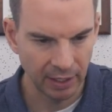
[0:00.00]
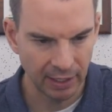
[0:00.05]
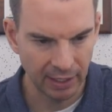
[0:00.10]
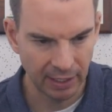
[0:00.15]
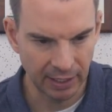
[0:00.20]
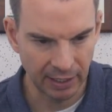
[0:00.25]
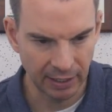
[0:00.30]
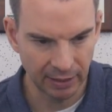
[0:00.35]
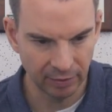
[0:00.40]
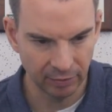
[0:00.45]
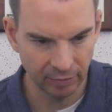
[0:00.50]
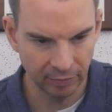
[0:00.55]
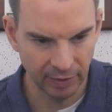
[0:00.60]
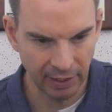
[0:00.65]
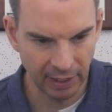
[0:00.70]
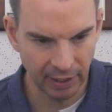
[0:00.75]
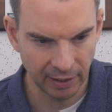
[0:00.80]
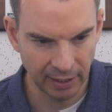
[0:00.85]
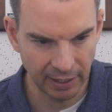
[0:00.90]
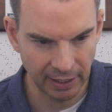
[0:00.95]
And
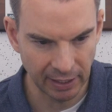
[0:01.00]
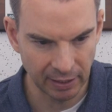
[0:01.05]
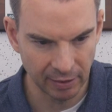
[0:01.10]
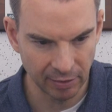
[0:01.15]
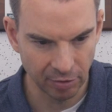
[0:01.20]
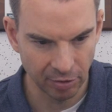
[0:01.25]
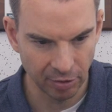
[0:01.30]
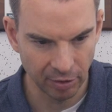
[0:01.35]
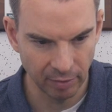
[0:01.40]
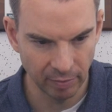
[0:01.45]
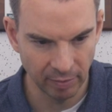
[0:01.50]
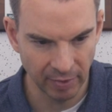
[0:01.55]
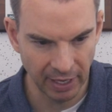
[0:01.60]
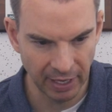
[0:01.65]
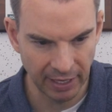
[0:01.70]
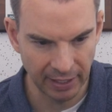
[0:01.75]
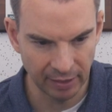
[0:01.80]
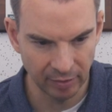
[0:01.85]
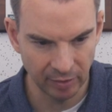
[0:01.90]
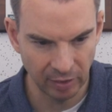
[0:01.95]
there I can see
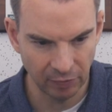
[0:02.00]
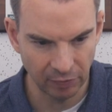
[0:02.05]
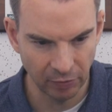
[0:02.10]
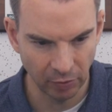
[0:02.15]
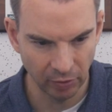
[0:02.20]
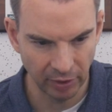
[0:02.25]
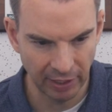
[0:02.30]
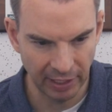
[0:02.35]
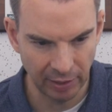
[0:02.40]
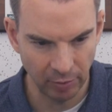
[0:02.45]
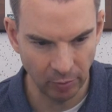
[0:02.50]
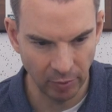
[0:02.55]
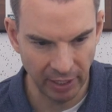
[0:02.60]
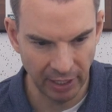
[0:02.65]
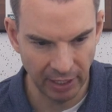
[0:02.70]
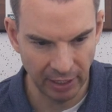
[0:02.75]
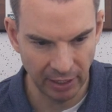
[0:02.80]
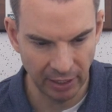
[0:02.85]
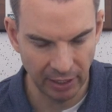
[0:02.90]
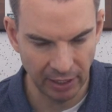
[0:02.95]
my default
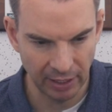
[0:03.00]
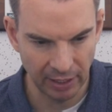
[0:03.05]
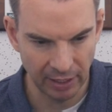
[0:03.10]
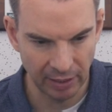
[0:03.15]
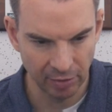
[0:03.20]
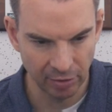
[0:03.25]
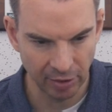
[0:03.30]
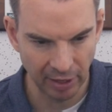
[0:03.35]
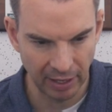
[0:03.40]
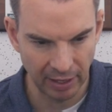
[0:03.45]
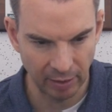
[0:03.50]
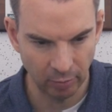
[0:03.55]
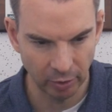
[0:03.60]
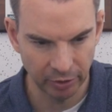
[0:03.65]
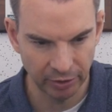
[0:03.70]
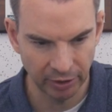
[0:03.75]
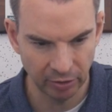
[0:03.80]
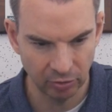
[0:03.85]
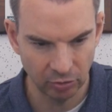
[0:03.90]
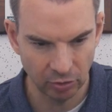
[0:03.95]
gateway is at
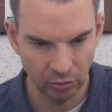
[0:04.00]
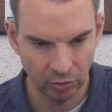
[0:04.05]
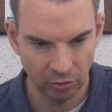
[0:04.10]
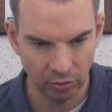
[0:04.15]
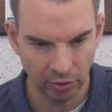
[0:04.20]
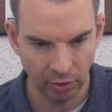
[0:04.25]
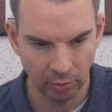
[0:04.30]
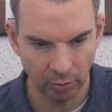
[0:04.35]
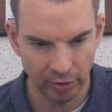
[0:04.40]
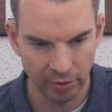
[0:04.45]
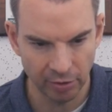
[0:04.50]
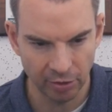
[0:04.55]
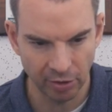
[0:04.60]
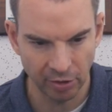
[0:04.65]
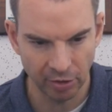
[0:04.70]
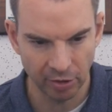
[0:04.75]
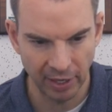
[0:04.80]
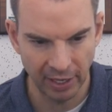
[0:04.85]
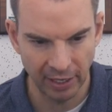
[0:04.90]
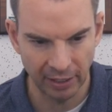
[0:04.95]

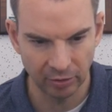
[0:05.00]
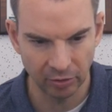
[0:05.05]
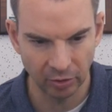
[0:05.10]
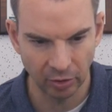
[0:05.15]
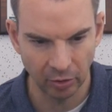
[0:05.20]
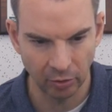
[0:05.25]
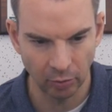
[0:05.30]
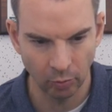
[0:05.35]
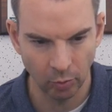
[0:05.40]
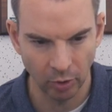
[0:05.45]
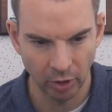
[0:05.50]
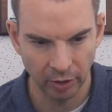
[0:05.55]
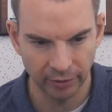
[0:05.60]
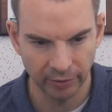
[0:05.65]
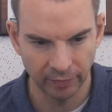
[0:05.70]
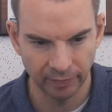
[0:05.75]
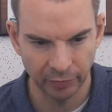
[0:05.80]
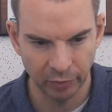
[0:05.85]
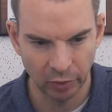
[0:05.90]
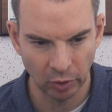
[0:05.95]

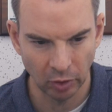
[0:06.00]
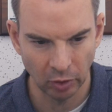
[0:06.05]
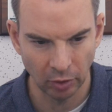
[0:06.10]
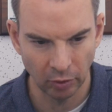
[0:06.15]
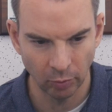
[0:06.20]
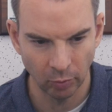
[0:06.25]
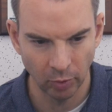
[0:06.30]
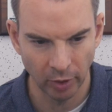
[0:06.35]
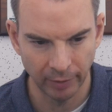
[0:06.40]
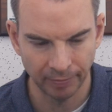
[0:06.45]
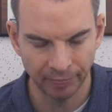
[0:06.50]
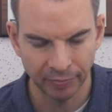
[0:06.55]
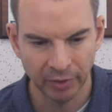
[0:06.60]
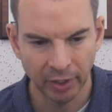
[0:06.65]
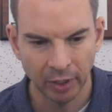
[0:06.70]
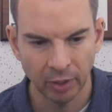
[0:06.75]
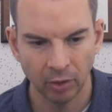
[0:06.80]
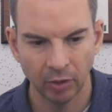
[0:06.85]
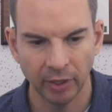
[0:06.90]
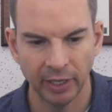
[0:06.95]
192.168.1.1.
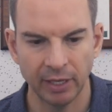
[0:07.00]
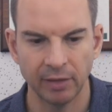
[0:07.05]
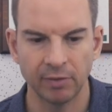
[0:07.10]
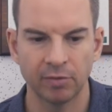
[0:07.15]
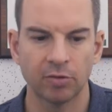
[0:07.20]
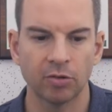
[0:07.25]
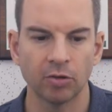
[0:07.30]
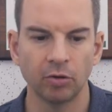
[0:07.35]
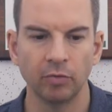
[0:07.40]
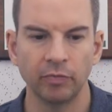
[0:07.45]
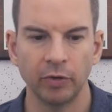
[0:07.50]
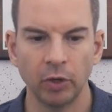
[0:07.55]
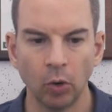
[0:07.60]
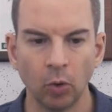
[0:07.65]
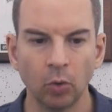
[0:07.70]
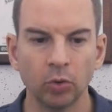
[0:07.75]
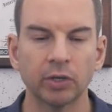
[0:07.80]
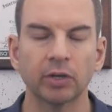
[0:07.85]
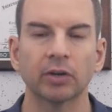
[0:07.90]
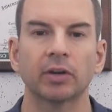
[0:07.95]
Okay, so the
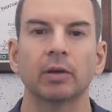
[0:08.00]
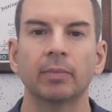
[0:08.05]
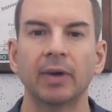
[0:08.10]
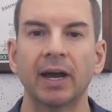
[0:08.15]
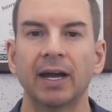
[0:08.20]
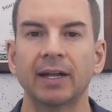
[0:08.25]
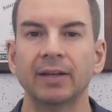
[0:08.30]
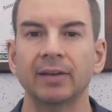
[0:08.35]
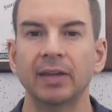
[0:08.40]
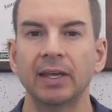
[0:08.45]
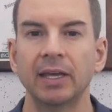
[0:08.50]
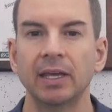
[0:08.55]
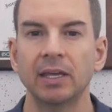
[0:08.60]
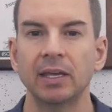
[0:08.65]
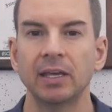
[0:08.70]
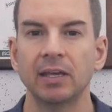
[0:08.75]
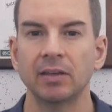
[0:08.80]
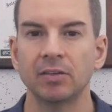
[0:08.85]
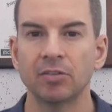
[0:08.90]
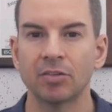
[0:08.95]
older command
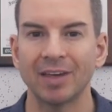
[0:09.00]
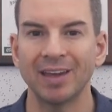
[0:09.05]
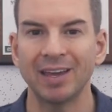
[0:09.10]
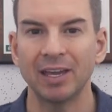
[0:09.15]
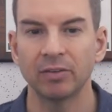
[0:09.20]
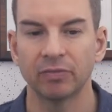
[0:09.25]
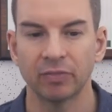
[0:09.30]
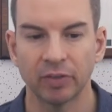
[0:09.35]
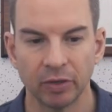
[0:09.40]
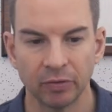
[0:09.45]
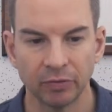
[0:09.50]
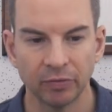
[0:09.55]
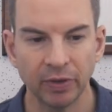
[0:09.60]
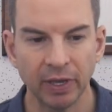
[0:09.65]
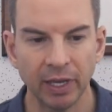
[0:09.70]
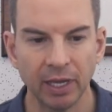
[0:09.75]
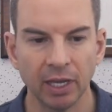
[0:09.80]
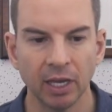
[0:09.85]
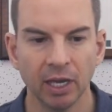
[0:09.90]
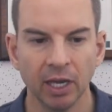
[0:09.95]
is
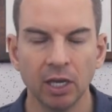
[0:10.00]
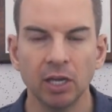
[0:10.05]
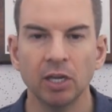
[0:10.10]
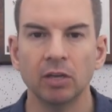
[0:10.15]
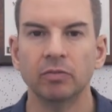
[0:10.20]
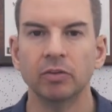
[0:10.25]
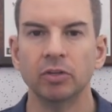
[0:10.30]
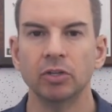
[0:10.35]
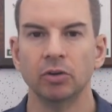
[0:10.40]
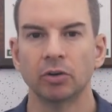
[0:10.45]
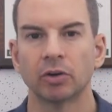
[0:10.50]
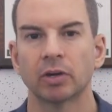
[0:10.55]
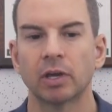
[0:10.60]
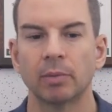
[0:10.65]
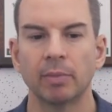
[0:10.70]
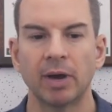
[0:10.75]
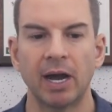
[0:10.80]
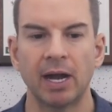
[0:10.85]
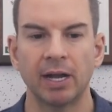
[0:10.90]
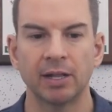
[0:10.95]
ifconfig, the newer
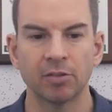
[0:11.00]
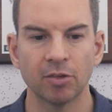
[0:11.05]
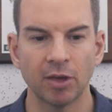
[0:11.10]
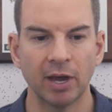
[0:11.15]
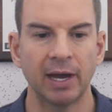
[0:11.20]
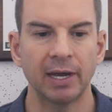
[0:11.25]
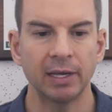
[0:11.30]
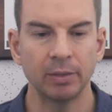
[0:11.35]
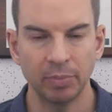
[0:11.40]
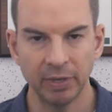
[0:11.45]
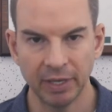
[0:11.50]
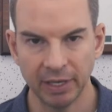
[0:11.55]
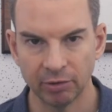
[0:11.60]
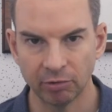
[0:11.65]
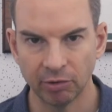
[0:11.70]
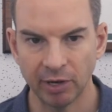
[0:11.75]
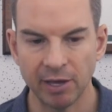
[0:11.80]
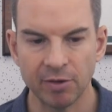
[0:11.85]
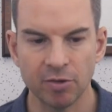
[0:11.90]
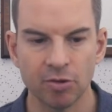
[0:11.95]
commands IP
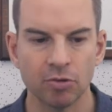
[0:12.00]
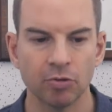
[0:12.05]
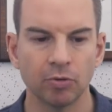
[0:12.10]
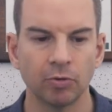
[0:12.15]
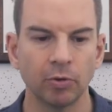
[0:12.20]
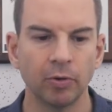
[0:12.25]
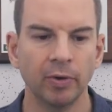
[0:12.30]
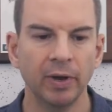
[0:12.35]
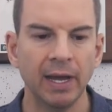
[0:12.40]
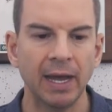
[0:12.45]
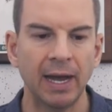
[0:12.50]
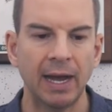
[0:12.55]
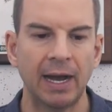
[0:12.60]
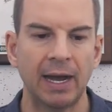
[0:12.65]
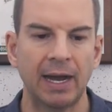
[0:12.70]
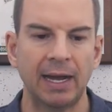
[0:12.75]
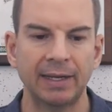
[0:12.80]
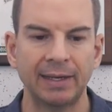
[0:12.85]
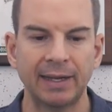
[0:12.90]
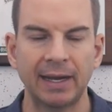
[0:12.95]
address show
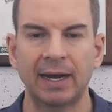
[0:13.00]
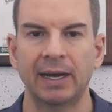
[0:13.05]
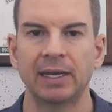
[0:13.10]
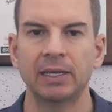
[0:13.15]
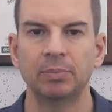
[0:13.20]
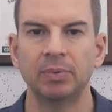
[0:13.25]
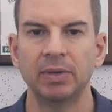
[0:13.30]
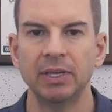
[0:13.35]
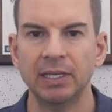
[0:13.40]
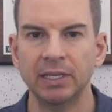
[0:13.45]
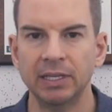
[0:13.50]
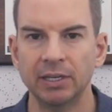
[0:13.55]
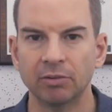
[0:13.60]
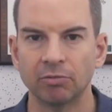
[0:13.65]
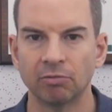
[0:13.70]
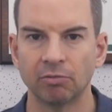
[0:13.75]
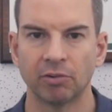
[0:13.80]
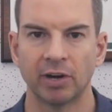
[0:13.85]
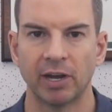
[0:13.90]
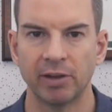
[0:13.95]
and IP
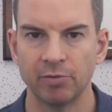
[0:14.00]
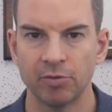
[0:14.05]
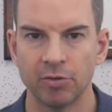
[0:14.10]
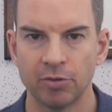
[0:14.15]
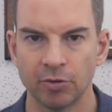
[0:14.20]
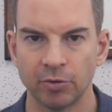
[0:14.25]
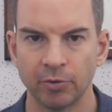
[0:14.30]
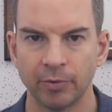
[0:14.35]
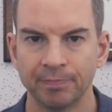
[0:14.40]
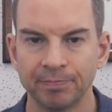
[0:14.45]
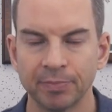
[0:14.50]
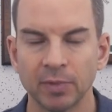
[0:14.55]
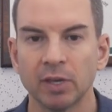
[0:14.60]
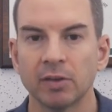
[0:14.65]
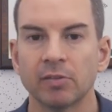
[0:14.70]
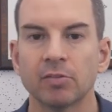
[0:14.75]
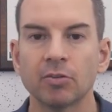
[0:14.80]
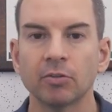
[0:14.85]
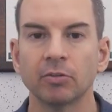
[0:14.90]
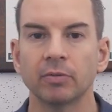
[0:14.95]
route show.
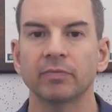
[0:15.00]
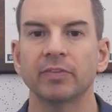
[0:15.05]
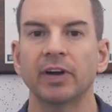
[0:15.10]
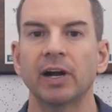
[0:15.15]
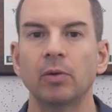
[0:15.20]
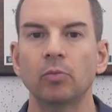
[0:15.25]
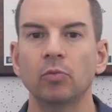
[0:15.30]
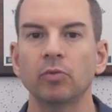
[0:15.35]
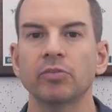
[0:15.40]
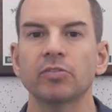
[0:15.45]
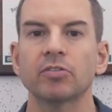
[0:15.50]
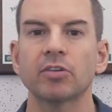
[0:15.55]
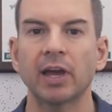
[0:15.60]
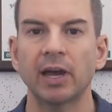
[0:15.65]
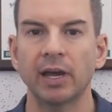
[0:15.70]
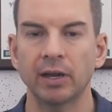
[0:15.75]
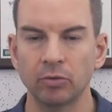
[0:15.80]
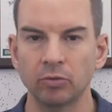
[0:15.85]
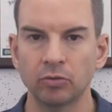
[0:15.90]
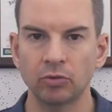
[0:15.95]
So that was
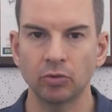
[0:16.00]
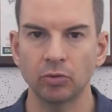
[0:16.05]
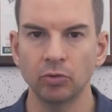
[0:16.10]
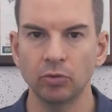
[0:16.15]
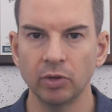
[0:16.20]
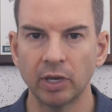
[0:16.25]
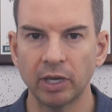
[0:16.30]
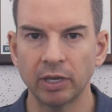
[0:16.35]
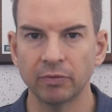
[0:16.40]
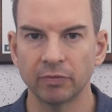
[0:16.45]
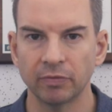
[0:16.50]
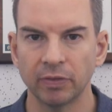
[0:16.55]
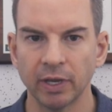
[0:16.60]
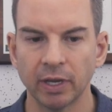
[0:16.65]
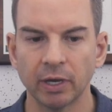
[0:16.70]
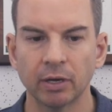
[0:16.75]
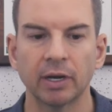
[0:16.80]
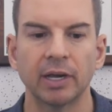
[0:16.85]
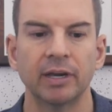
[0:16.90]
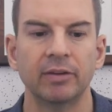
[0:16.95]
how to
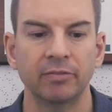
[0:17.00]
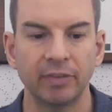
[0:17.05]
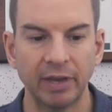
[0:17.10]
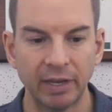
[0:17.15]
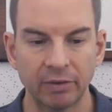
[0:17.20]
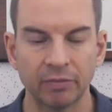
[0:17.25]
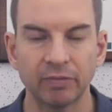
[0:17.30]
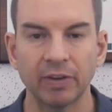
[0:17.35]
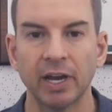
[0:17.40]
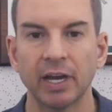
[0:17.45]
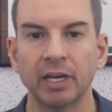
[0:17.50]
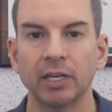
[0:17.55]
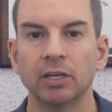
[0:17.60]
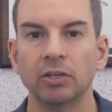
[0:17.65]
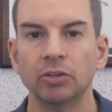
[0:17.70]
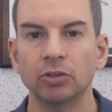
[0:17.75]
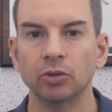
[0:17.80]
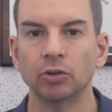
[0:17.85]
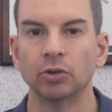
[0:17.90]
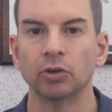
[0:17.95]
configure and verify
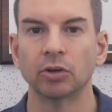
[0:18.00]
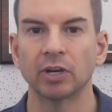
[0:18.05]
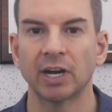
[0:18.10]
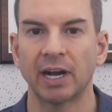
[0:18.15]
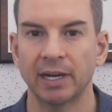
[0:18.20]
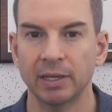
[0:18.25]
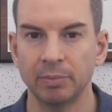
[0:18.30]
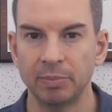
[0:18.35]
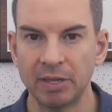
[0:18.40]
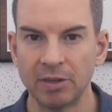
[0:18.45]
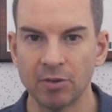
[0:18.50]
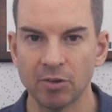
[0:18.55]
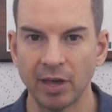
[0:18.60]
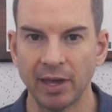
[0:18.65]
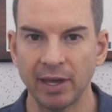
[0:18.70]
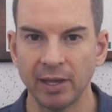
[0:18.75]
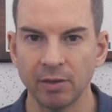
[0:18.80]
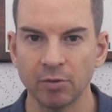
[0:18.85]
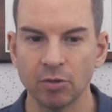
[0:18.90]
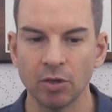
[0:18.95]
your IP
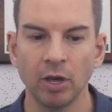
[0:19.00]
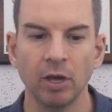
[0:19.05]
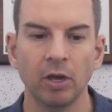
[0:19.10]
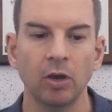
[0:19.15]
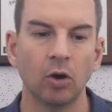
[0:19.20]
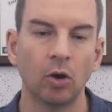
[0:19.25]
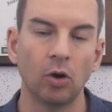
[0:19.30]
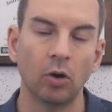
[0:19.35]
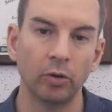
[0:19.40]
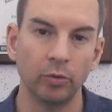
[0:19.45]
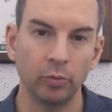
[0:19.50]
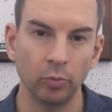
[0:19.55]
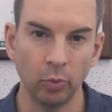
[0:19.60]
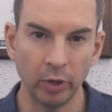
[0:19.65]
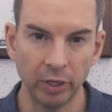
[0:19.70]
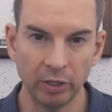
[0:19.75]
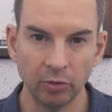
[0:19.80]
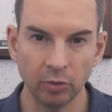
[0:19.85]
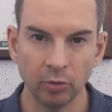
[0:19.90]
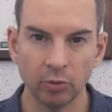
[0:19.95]
settings on
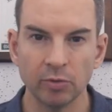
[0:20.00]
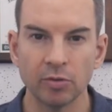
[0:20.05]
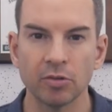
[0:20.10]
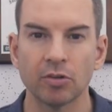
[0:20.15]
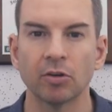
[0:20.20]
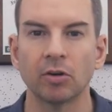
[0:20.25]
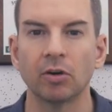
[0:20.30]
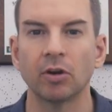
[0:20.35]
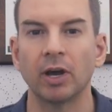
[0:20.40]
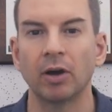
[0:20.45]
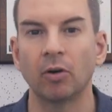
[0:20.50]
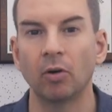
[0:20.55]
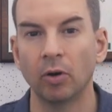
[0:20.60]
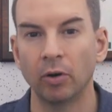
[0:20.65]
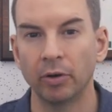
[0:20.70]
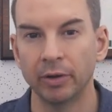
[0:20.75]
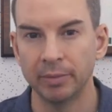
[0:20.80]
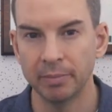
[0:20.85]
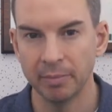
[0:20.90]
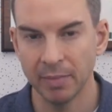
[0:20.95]
Windows,
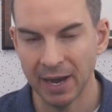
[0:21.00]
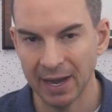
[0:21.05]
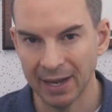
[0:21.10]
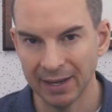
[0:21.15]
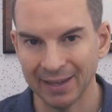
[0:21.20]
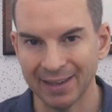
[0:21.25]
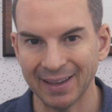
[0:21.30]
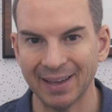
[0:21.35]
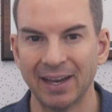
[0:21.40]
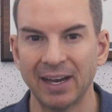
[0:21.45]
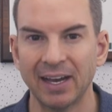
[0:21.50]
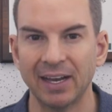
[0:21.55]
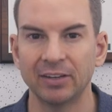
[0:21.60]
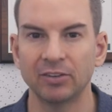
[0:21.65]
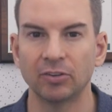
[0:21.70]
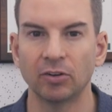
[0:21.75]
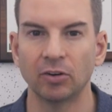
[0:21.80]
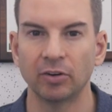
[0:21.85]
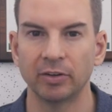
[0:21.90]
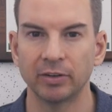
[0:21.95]
on Mac
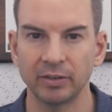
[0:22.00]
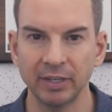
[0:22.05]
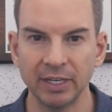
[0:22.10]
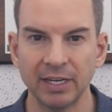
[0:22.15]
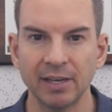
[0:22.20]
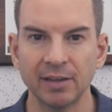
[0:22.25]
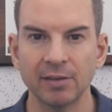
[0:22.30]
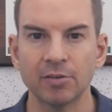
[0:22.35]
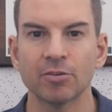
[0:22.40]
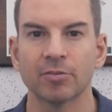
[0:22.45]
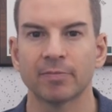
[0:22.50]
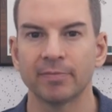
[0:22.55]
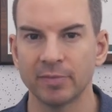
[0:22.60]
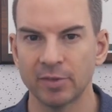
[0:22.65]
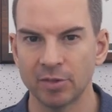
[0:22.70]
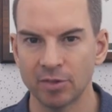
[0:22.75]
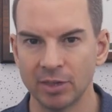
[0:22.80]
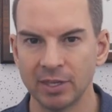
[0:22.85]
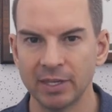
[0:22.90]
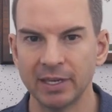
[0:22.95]
and on Linux.
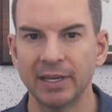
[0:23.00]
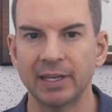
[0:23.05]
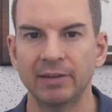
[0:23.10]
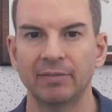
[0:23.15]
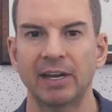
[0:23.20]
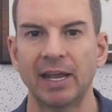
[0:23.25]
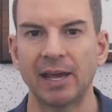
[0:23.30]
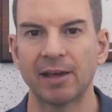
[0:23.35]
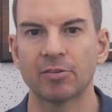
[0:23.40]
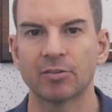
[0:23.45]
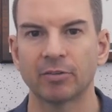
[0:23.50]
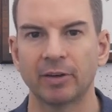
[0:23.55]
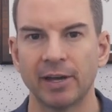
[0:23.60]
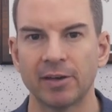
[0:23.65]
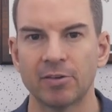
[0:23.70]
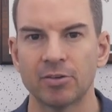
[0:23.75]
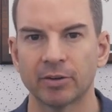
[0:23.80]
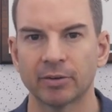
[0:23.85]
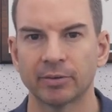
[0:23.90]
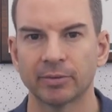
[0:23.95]
See you in the next
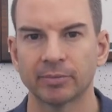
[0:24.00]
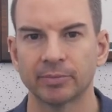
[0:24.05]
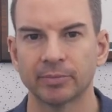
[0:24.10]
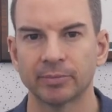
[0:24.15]
lecture.